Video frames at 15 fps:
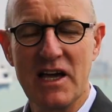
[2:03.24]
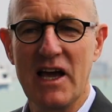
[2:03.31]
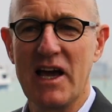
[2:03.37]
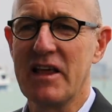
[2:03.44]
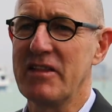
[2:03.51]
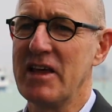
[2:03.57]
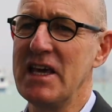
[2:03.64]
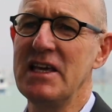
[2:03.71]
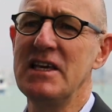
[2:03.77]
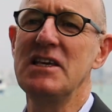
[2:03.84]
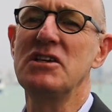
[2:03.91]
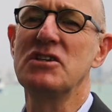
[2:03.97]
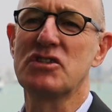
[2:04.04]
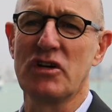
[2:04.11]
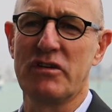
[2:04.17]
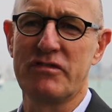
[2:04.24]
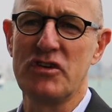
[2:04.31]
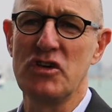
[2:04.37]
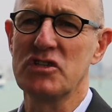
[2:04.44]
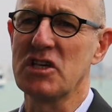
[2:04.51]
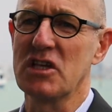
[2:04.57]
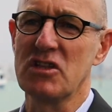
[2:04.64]
uh, ease of
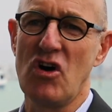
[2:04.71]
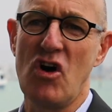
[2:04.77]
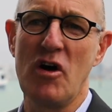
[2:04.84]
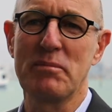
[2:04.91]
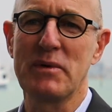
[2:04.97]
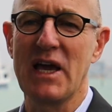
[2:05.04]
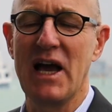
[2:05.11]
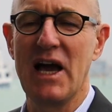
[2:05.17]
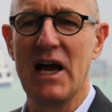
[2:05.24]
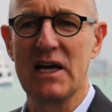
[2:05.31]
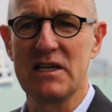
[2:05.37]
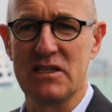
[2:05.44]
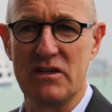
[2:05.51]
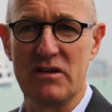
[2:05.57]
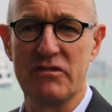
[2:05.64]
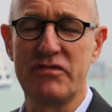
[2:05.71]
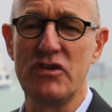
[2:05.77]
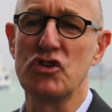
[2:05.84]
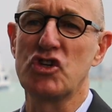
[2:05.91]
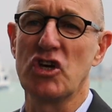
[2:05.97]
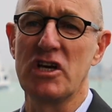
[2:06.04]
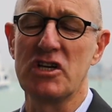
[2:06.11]
using the hop card and
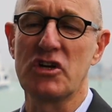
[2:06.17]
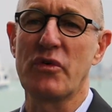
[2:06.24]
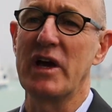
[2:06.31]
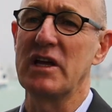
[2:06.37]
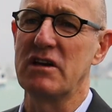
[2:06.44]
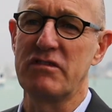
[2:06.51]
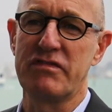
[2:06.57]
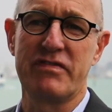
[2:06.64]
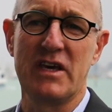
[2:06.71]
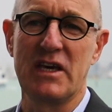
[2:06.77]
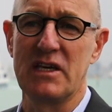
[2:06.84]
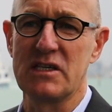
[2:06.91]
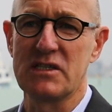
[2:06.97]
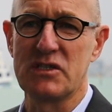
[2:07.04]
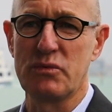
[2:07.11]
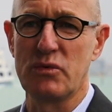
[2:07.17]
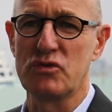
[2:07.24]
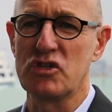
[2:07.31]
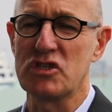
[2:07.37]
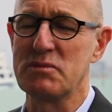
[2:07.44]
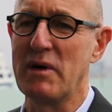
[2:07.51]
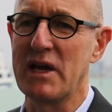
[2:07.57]
future integrated fares will
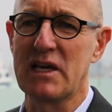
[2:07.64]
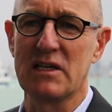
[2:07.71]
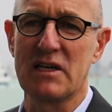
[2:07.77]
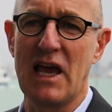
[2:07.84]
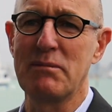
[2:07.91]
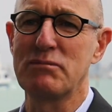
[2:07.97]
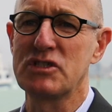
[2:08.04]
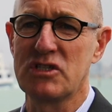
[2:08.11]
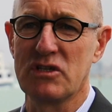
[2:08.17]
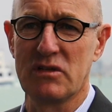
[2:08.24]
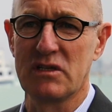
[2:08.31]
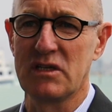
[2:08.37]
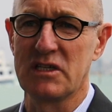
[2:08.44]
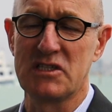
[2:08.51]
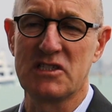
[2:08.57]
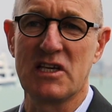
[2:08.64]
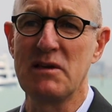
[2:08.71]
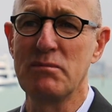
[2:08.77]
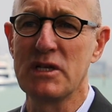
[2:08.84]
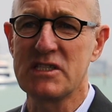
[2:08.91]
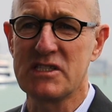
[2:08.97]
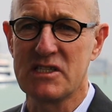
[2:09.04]
just make it absolutely
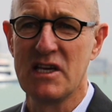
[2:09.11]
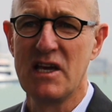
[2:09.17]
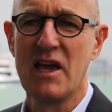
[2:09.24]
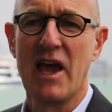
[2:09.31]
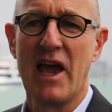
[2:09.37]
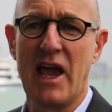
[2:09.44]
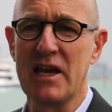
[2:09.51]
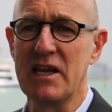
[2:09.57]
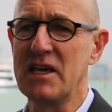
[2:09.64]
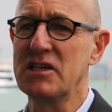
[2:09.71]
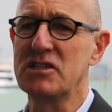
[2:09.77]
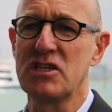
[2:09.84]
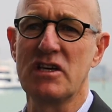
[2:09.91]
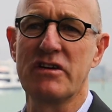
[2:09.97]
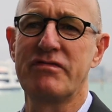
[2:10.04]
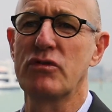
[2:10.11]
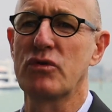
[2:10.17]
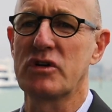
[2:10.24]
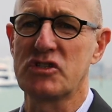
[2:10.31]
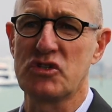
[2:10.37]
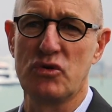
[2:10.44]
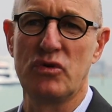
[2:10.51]
seamless and easier
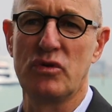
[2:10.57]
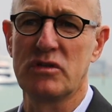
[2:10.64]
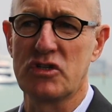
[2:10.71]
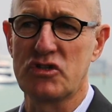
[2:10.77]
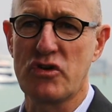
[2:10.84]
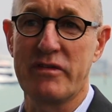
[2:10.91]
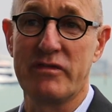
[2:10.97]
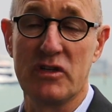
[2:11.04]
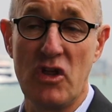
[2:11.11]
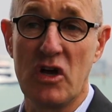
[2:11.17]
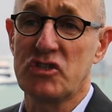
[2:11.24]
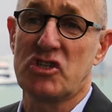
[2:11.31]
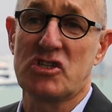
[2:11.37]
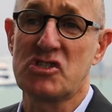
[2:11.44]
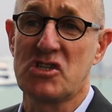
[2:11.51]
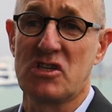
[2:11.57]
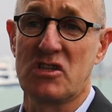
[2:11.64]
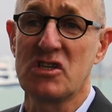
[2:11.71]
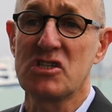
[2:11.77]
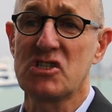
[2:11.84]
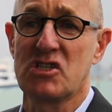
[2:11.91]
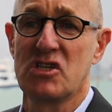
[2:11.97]
for us all to travel, not just to
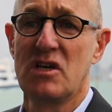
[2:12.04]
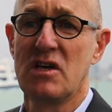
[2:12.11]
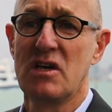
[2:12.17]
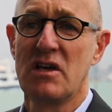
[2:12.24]
this